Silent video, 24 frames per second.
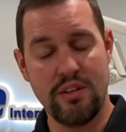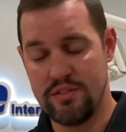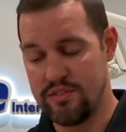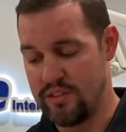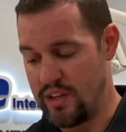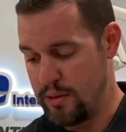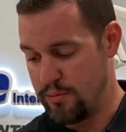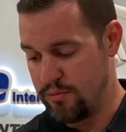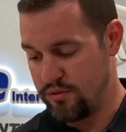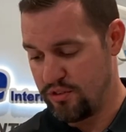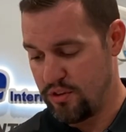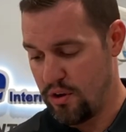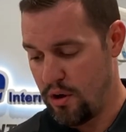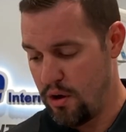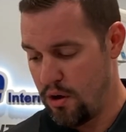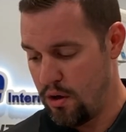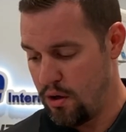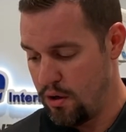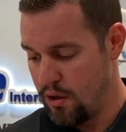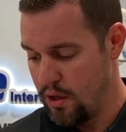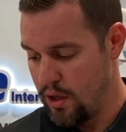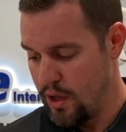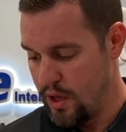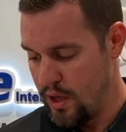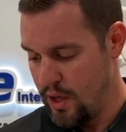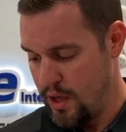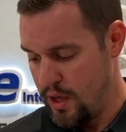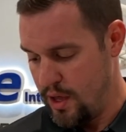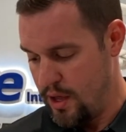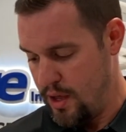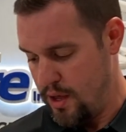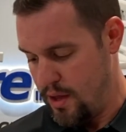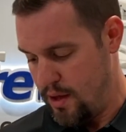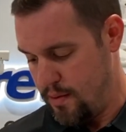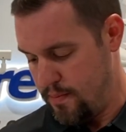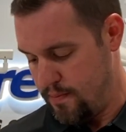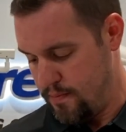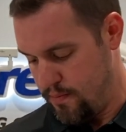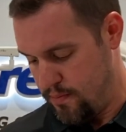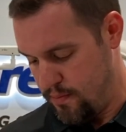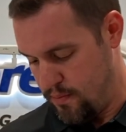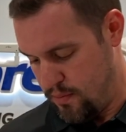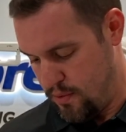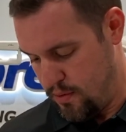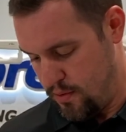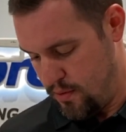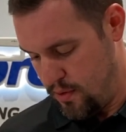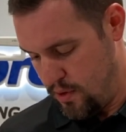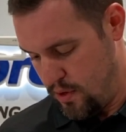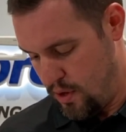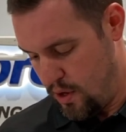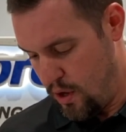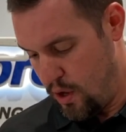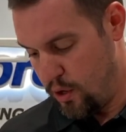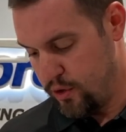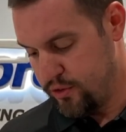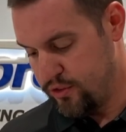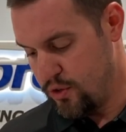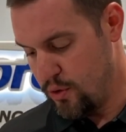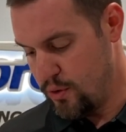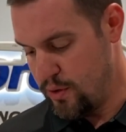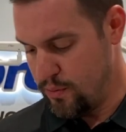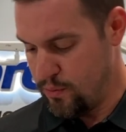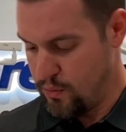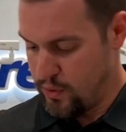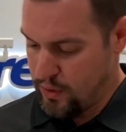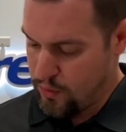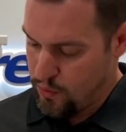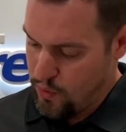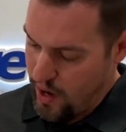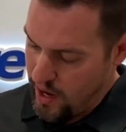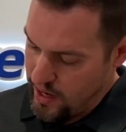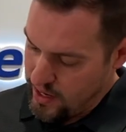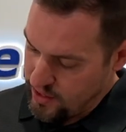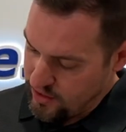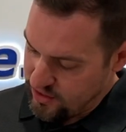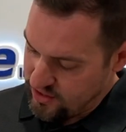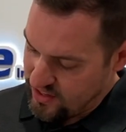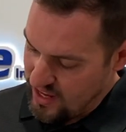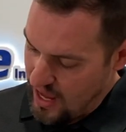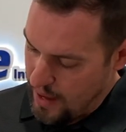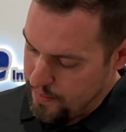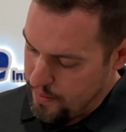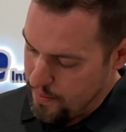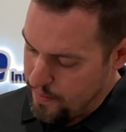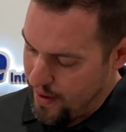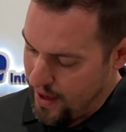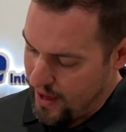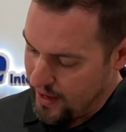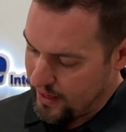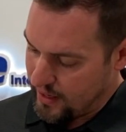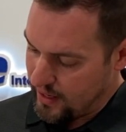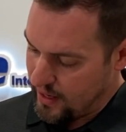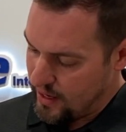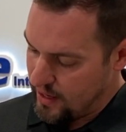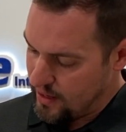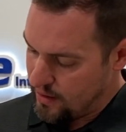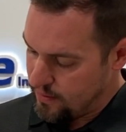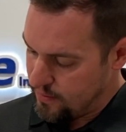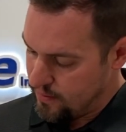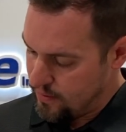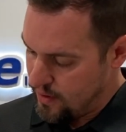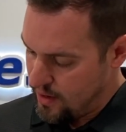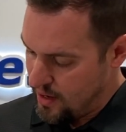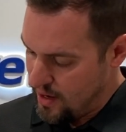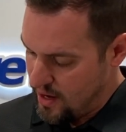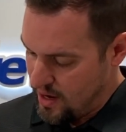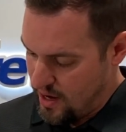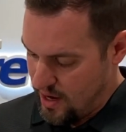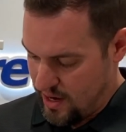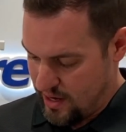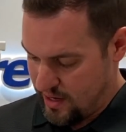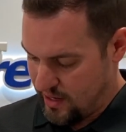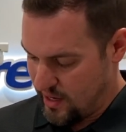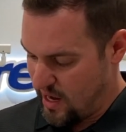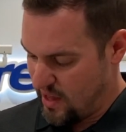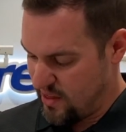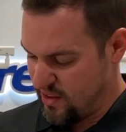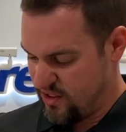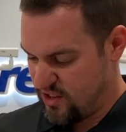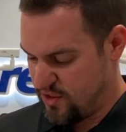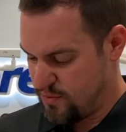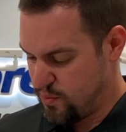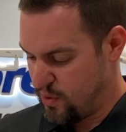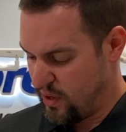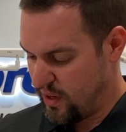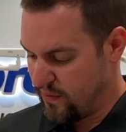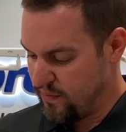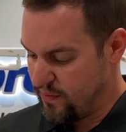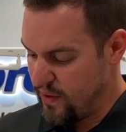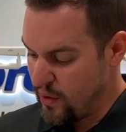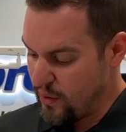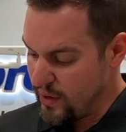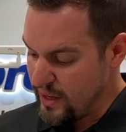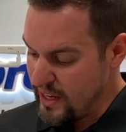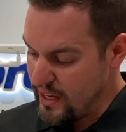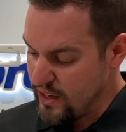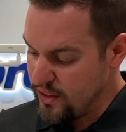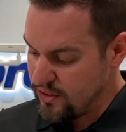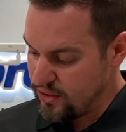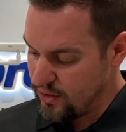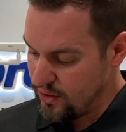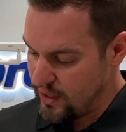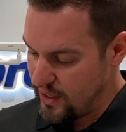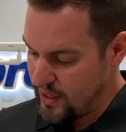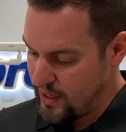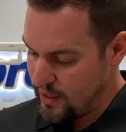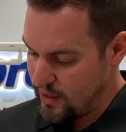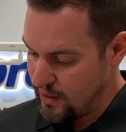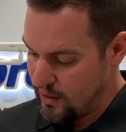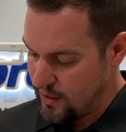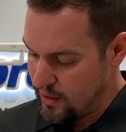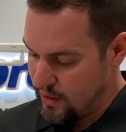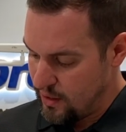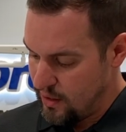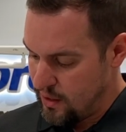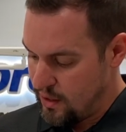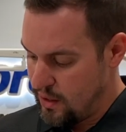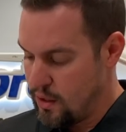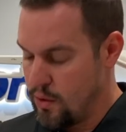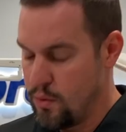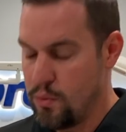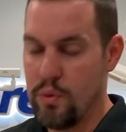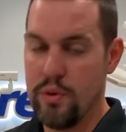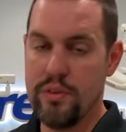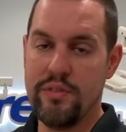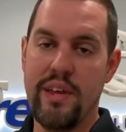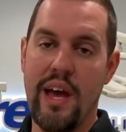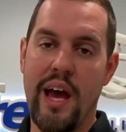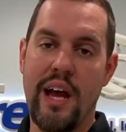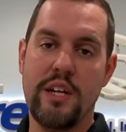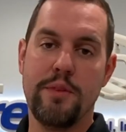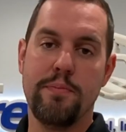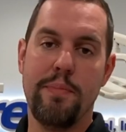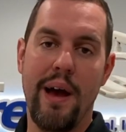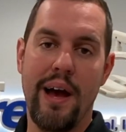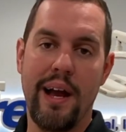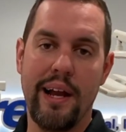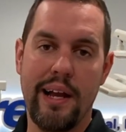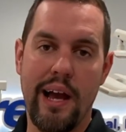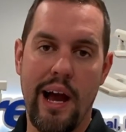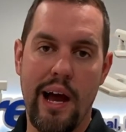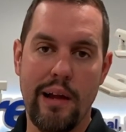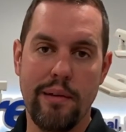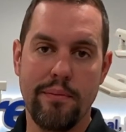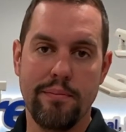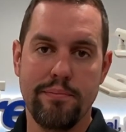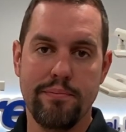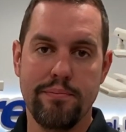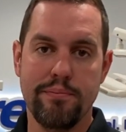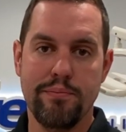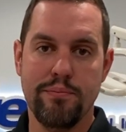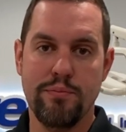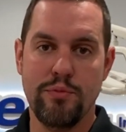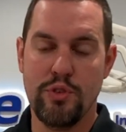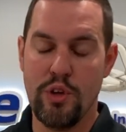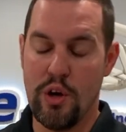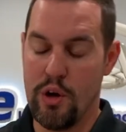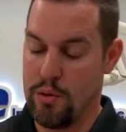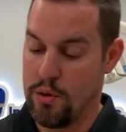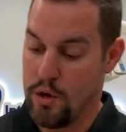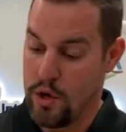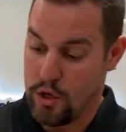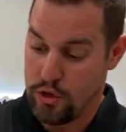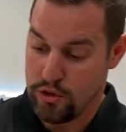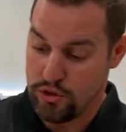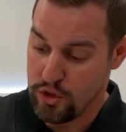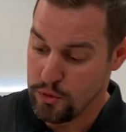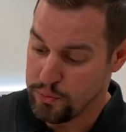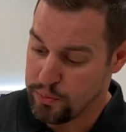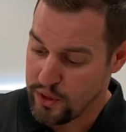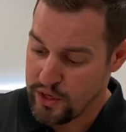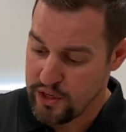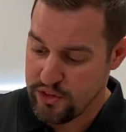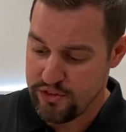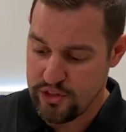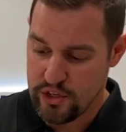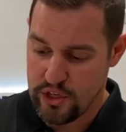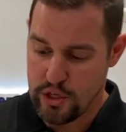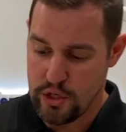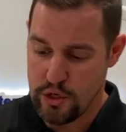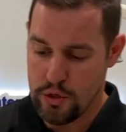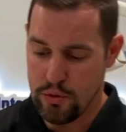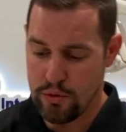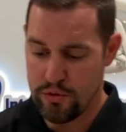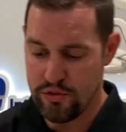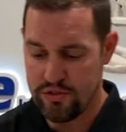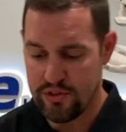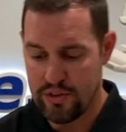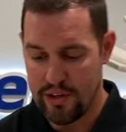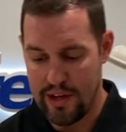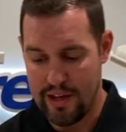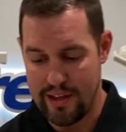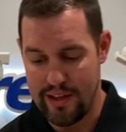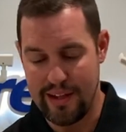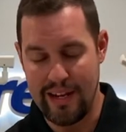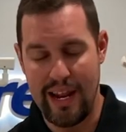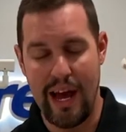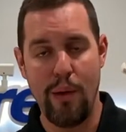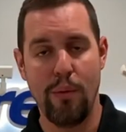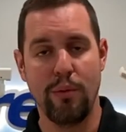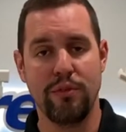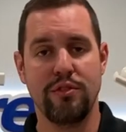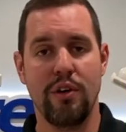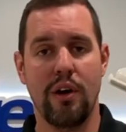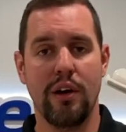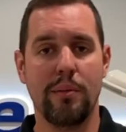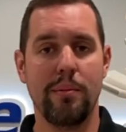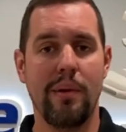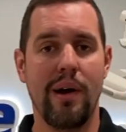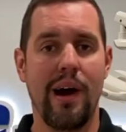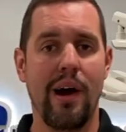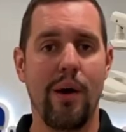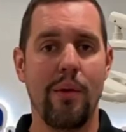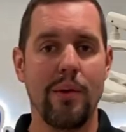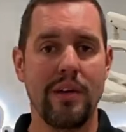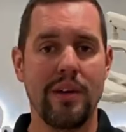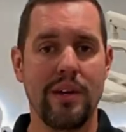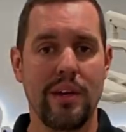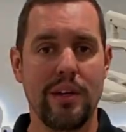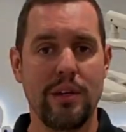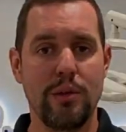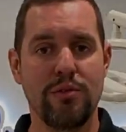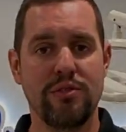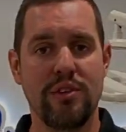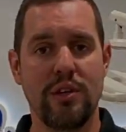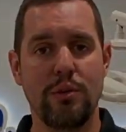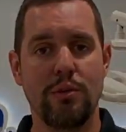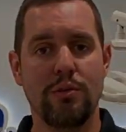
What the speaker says: on the same skull. Also, when you're ready to snap it back in, and again, the spring very easily will attach back on. So super easy to use, and now we'll talk about how we use